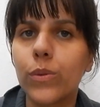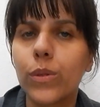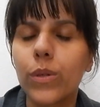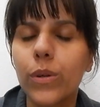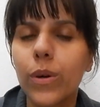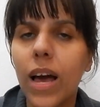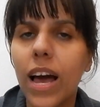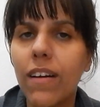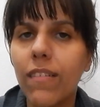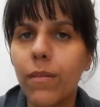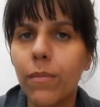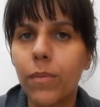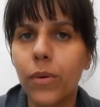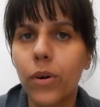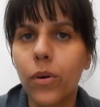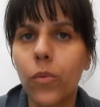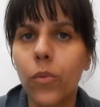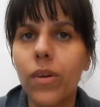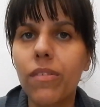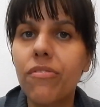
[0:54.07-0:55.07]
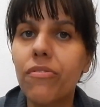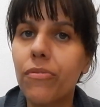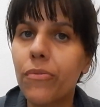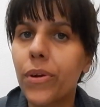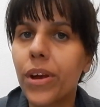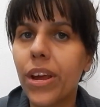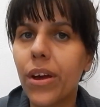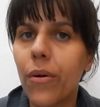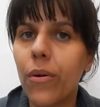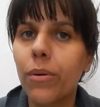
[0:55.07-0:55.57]
Do you have a book with
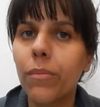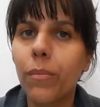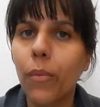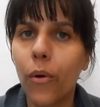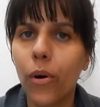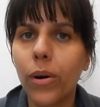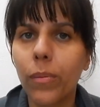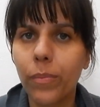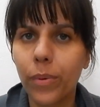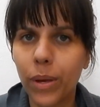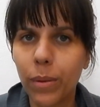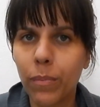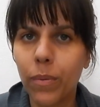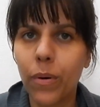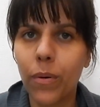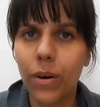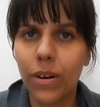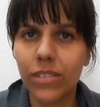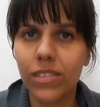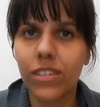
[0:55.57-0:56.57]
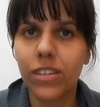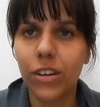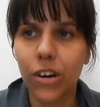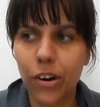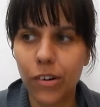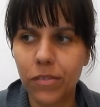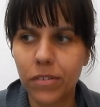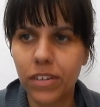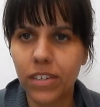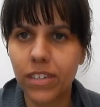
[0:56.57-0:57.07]
3 or more people on the
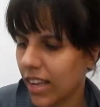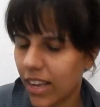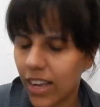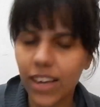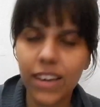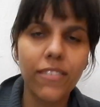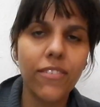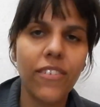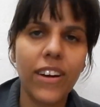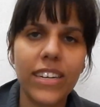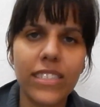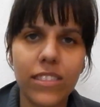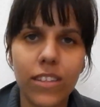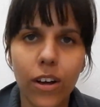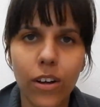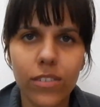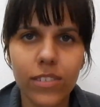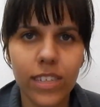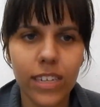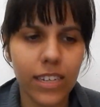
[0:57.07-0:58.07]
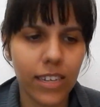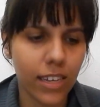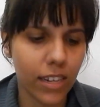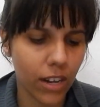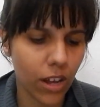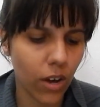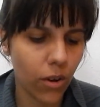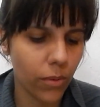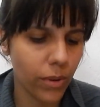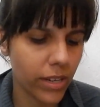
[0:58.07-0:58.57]
cover? If I don't, I can
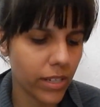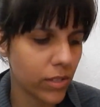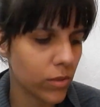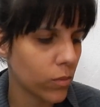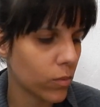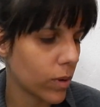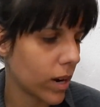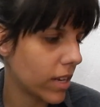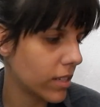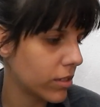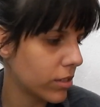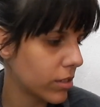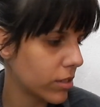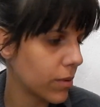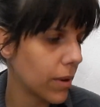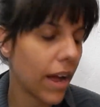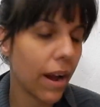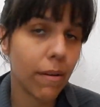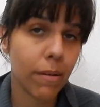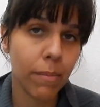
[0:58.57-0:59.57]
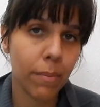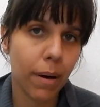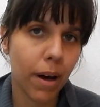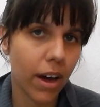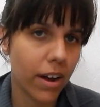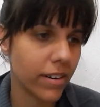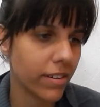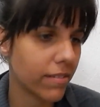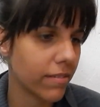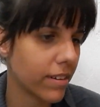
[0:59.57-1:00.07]
always run to Harry
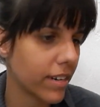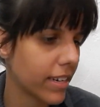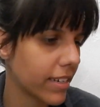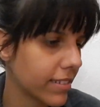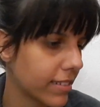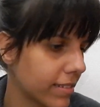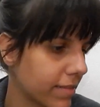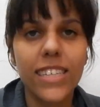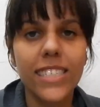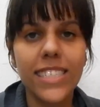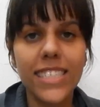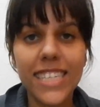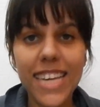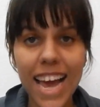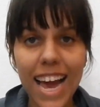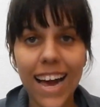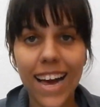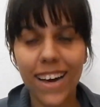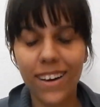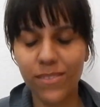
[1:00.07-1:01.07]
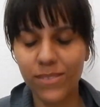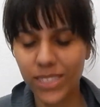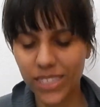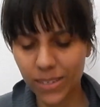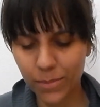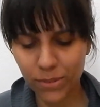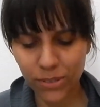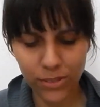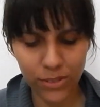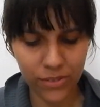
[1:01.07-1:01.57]
Potter, right? Yeah, I was
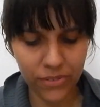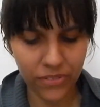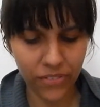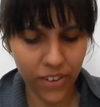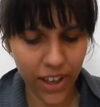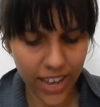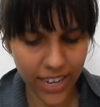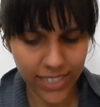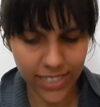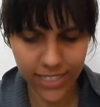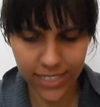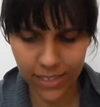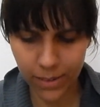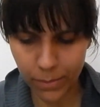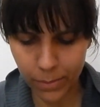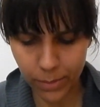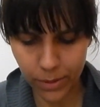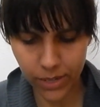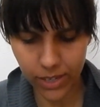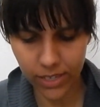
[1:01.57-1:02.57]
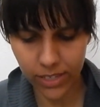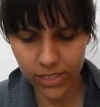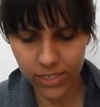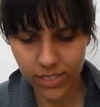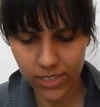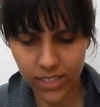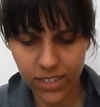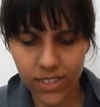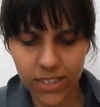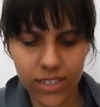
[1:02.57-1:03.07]
able to find some books.